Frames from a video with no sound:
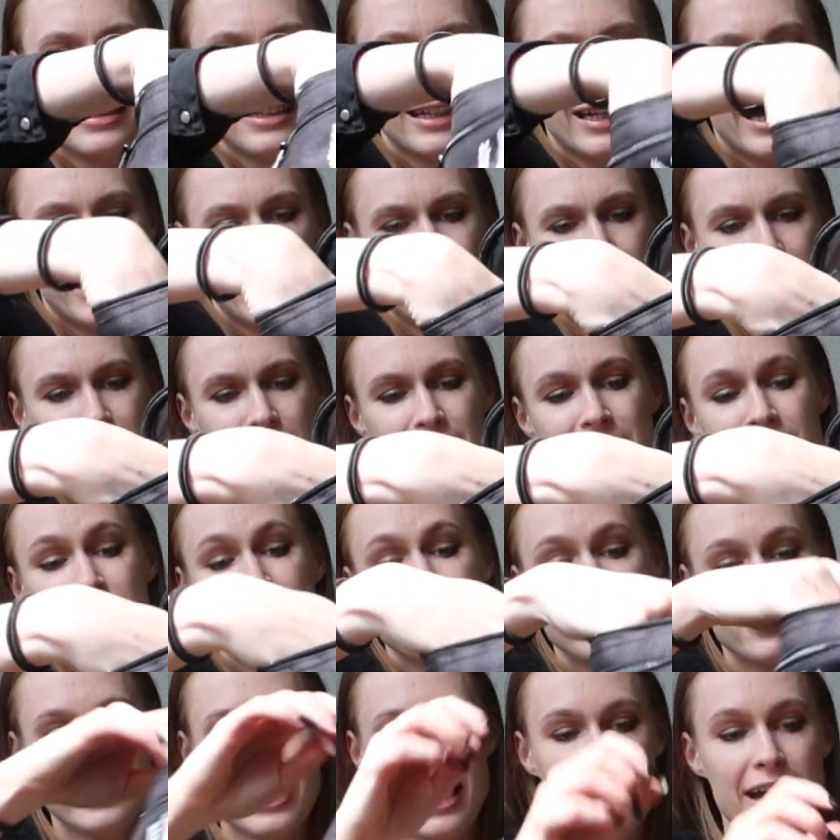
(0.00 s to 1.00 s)
like,
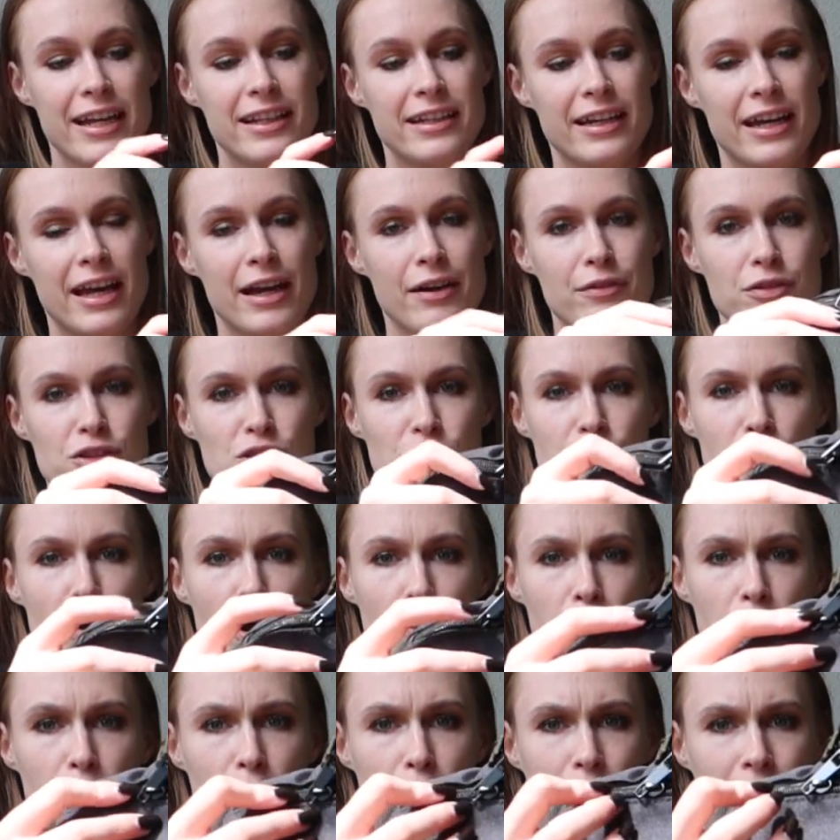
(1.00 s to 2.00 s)
inside. They have
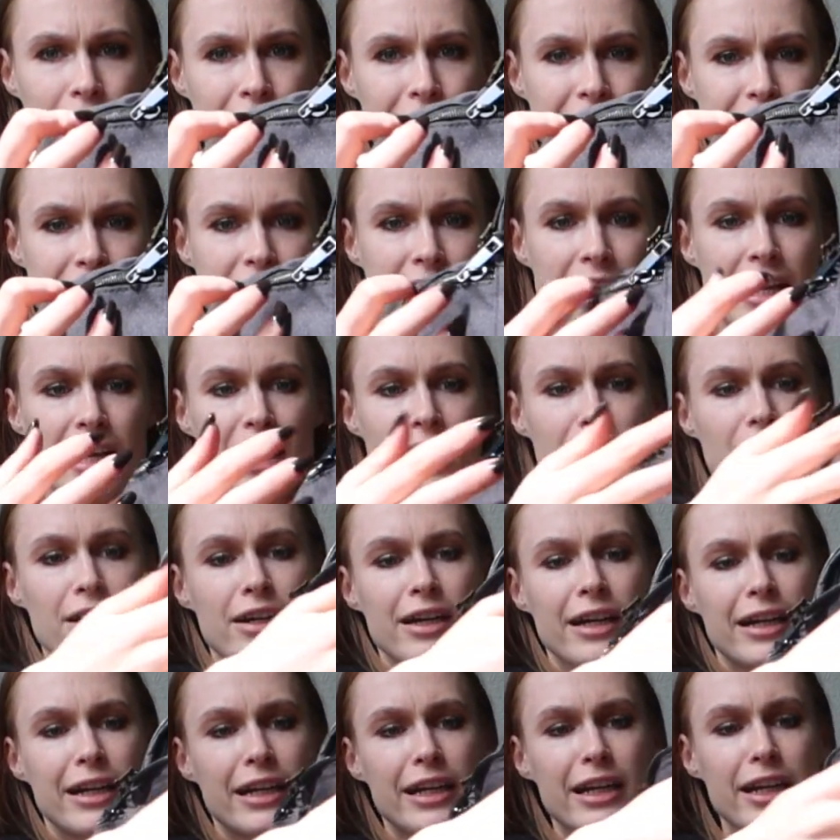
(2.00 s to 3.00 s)
small pockets
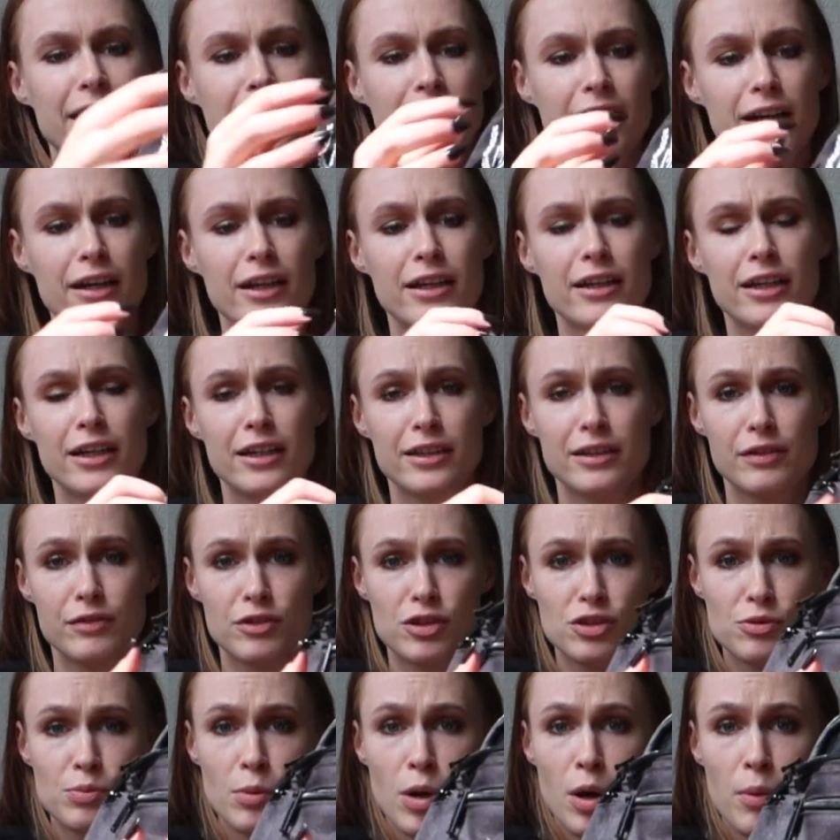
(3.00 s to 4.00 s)
here and here. They have
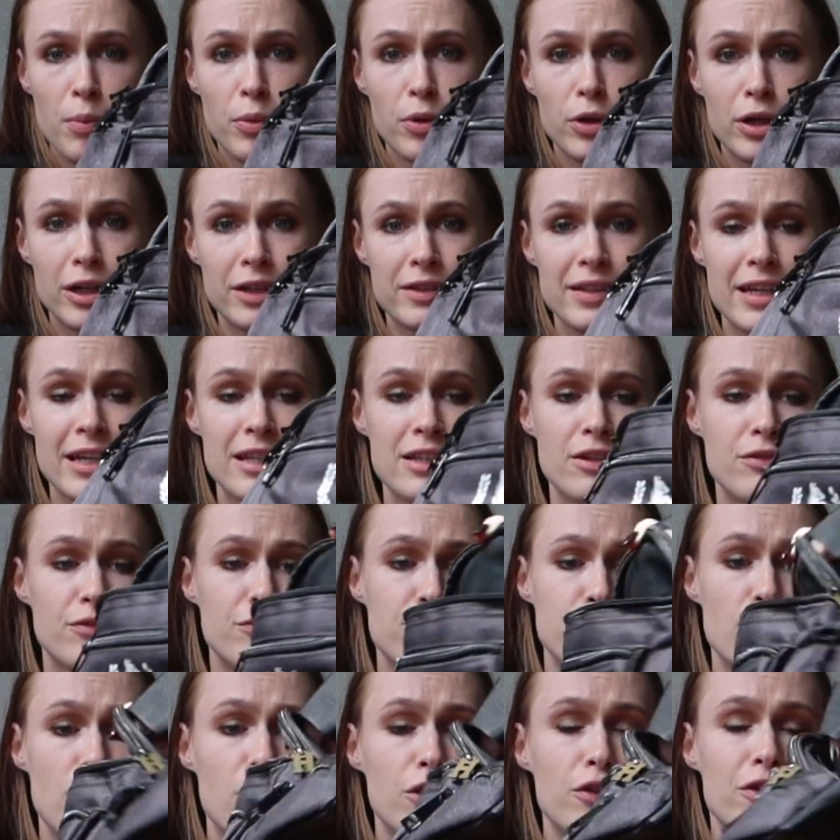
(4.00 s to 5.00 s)
a small pocket in the
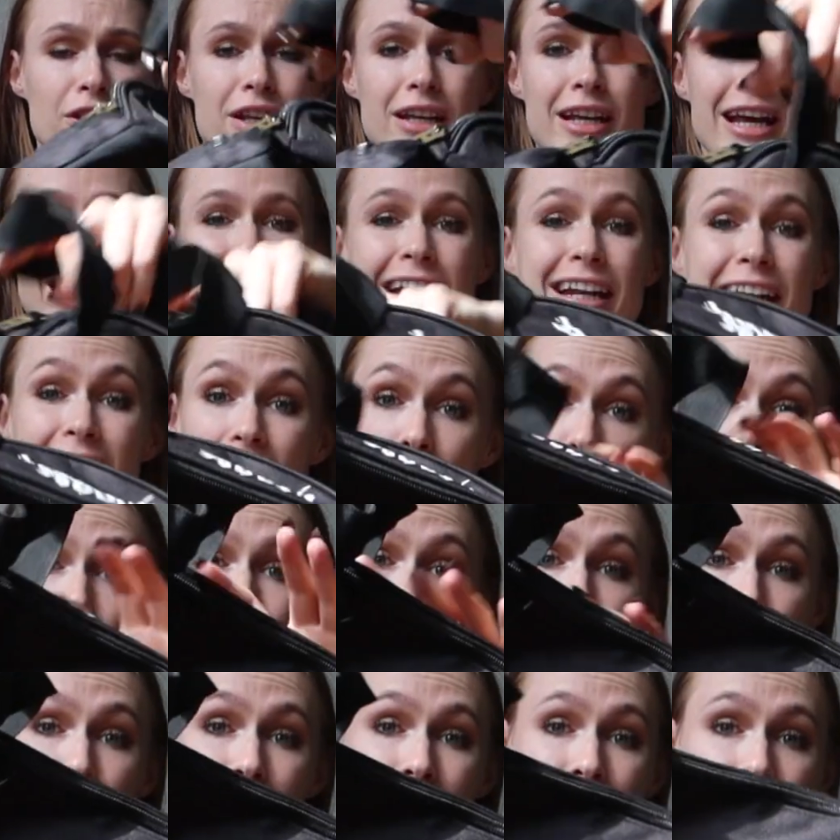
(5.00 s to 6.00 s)
front, and they
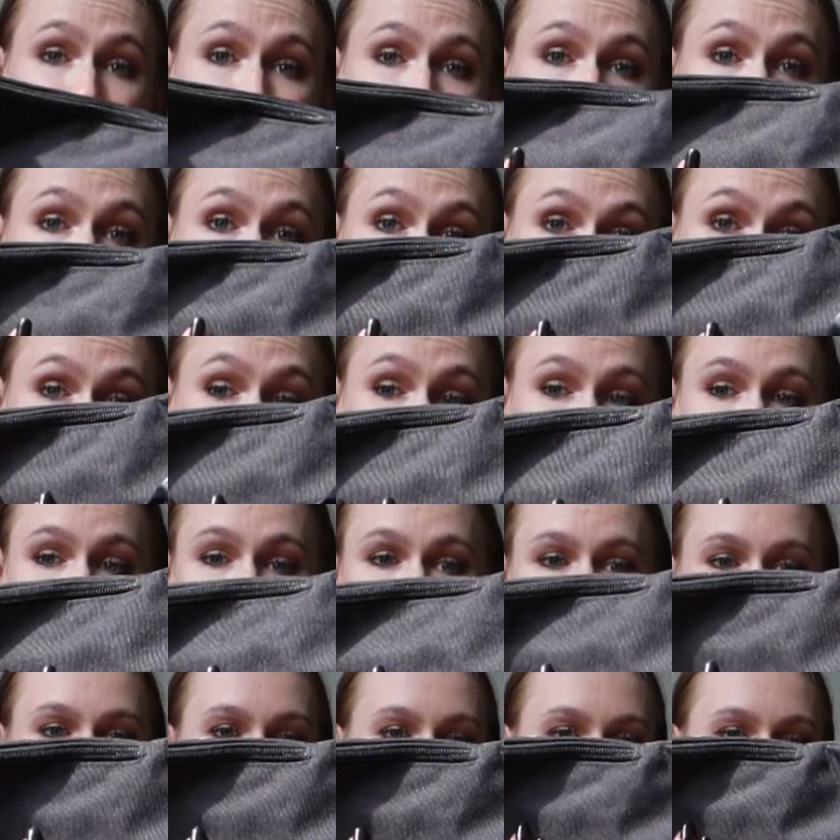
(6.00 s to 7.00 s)
also have a pocket
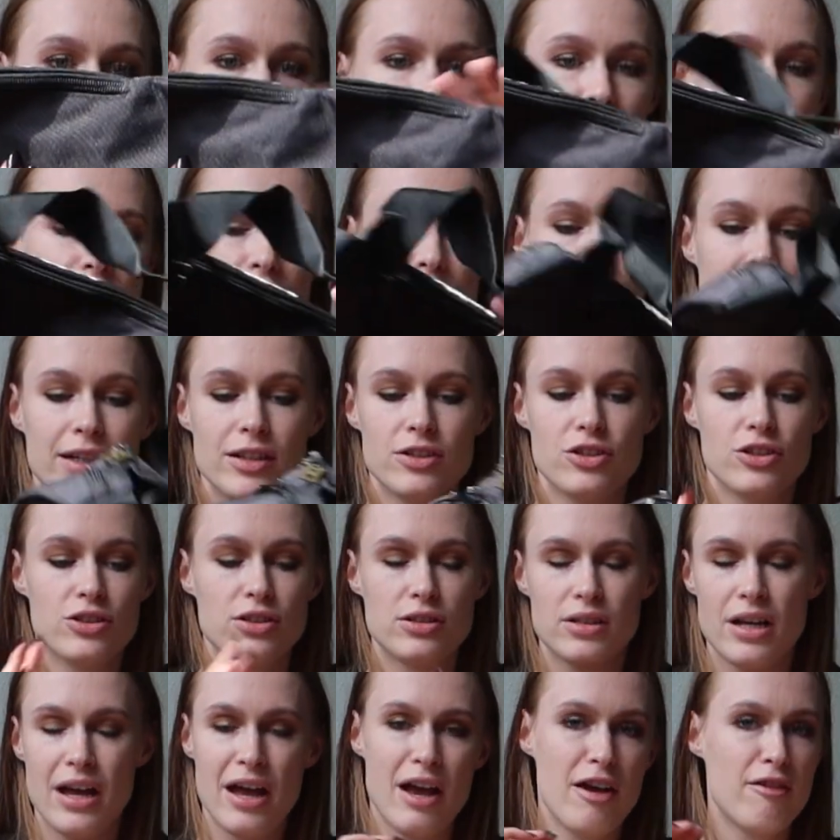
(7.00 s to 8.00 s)
in the back, so you can
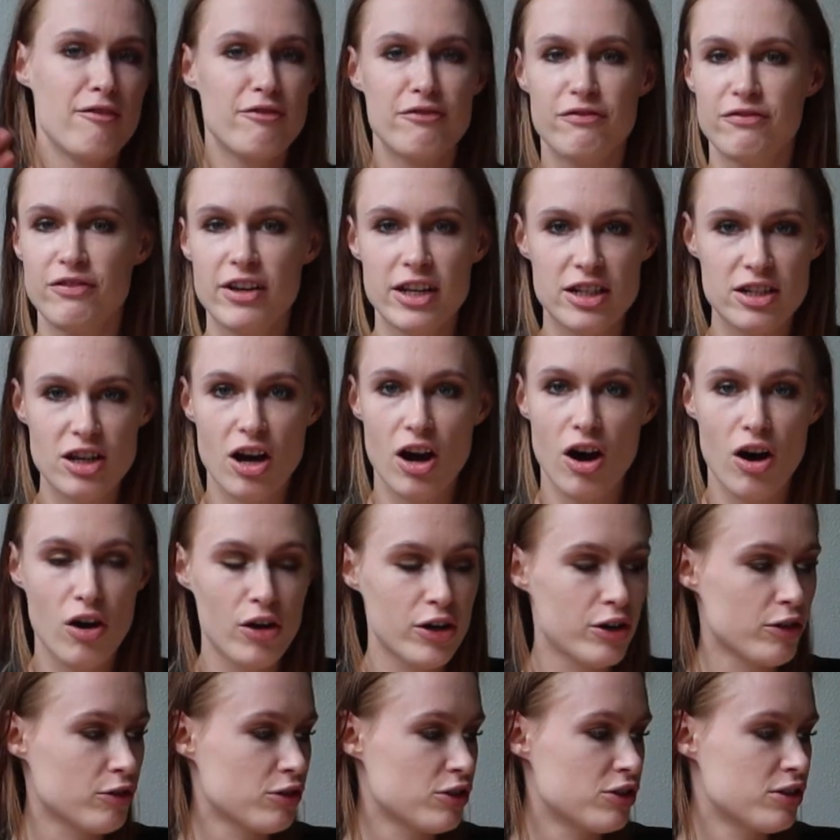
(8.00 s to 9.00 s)
just fit
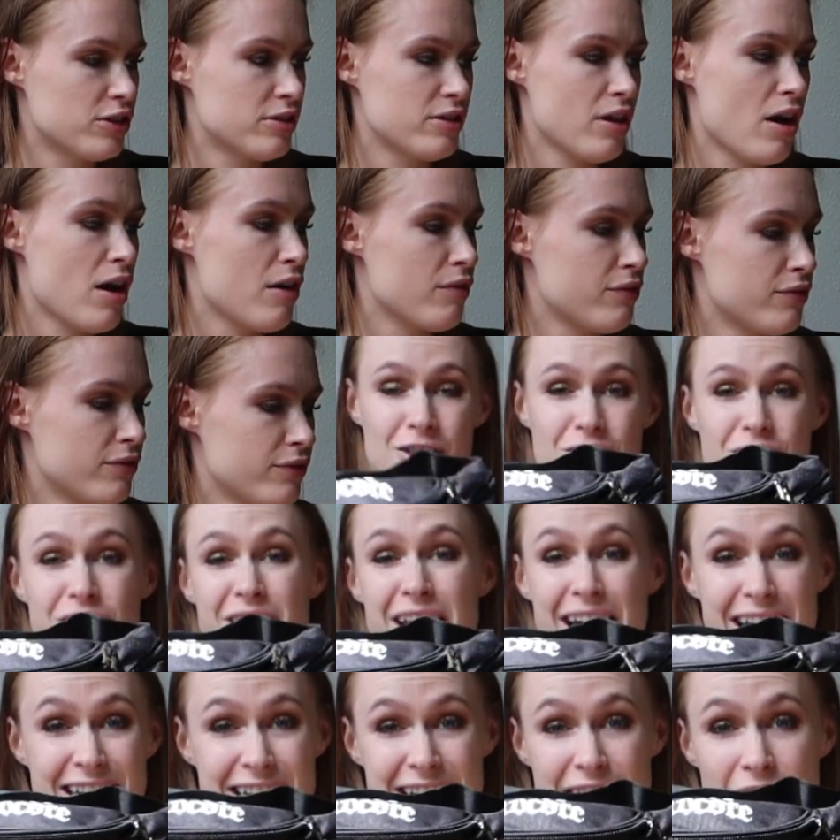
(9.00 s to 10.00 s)
all your stuff. So
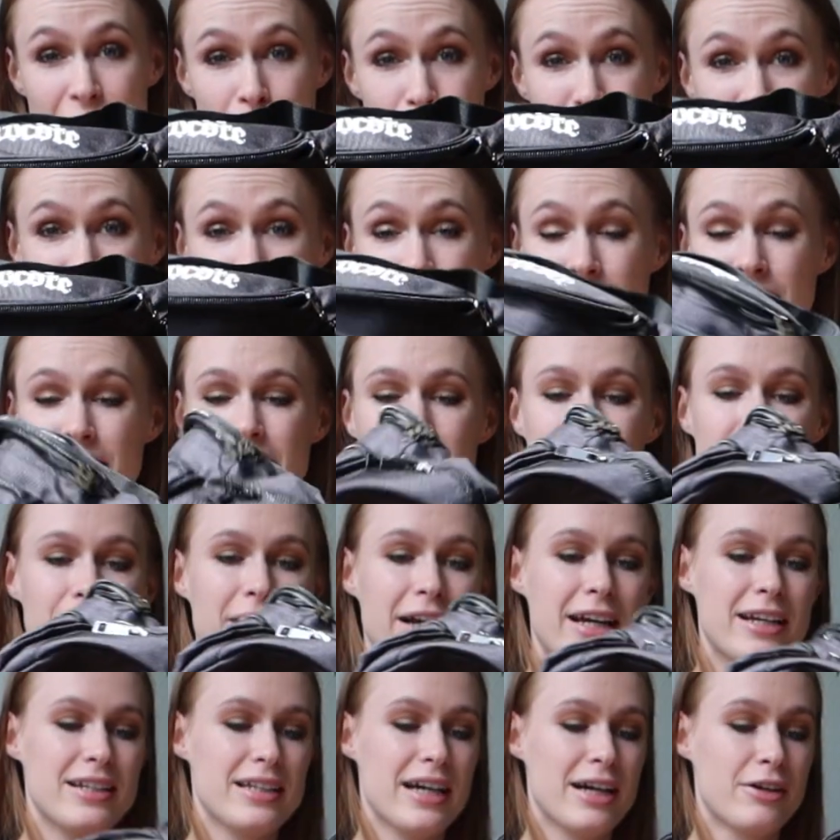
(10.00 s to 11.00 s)
yeah, they're absolutely
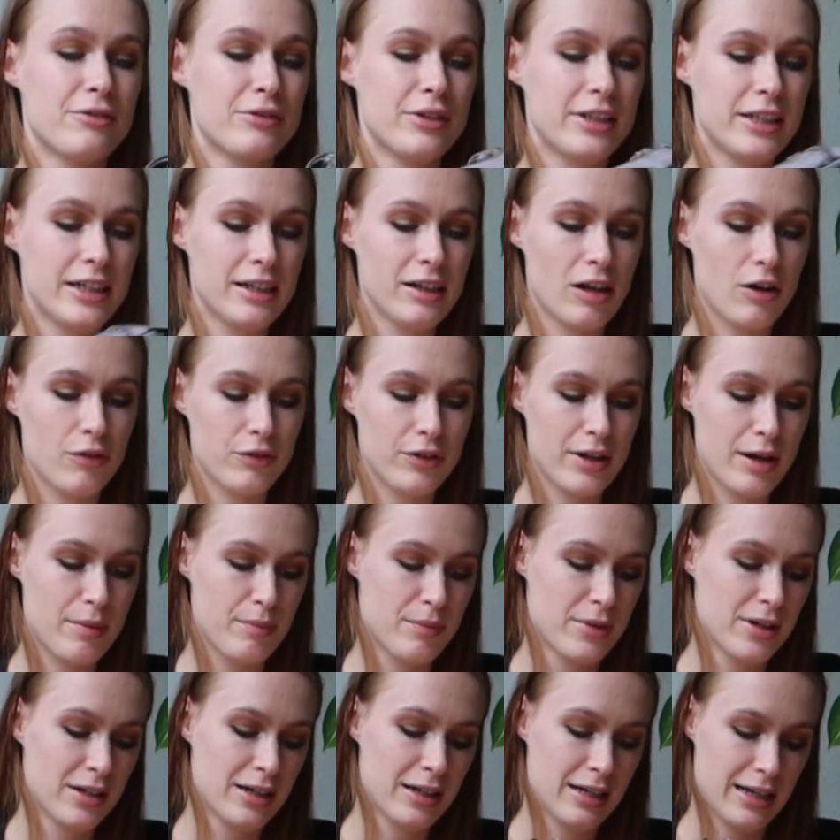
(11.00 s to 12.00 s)
great. I really love them,
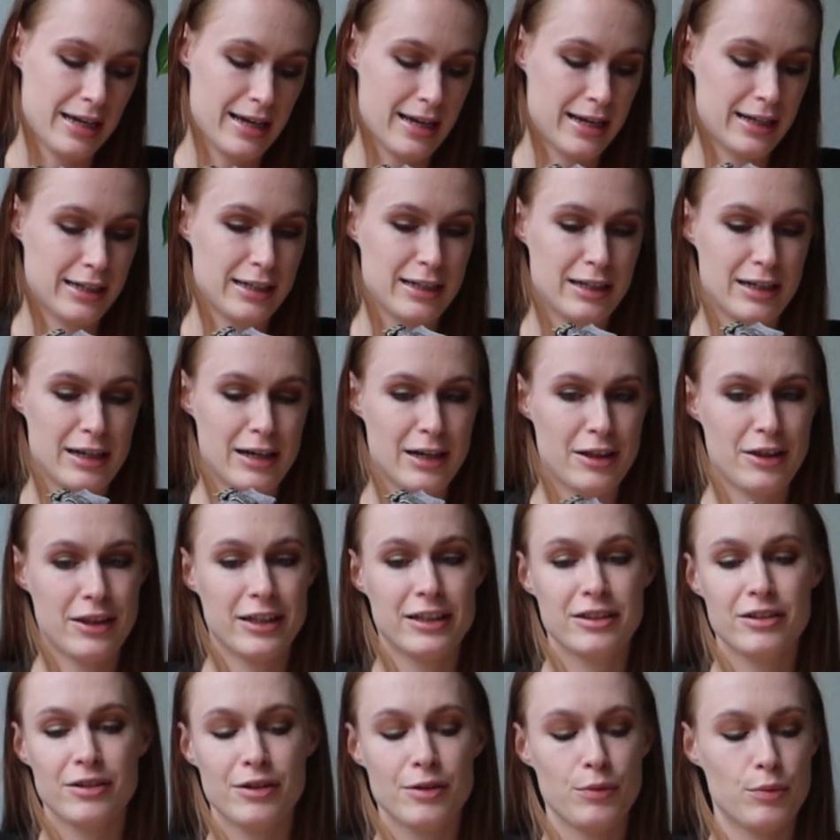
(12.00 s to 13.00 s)
and I
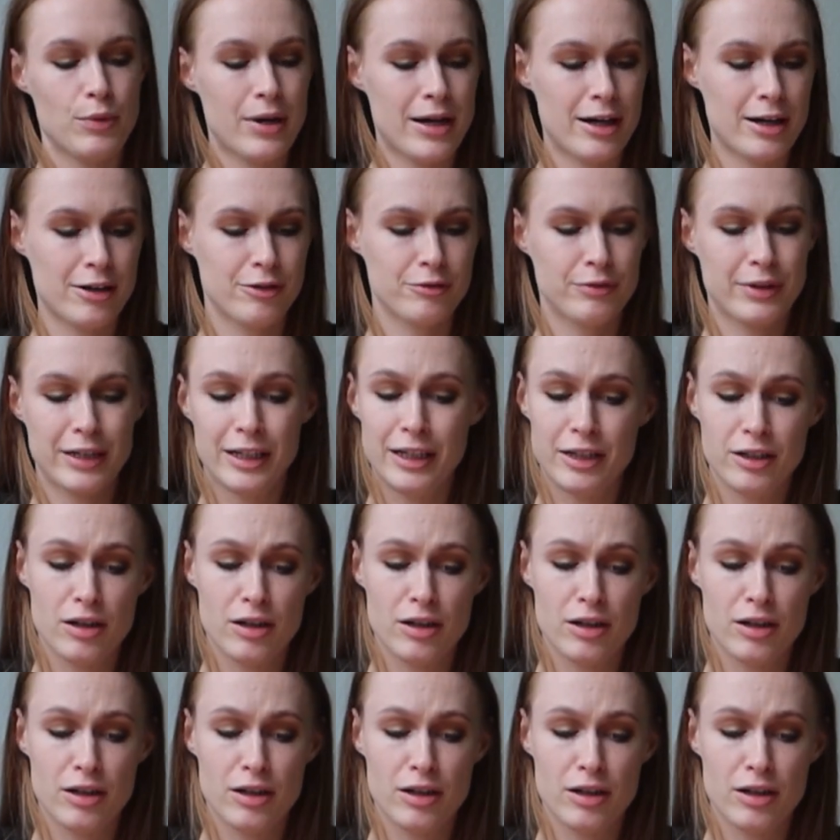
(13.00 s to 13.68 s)
think they wear really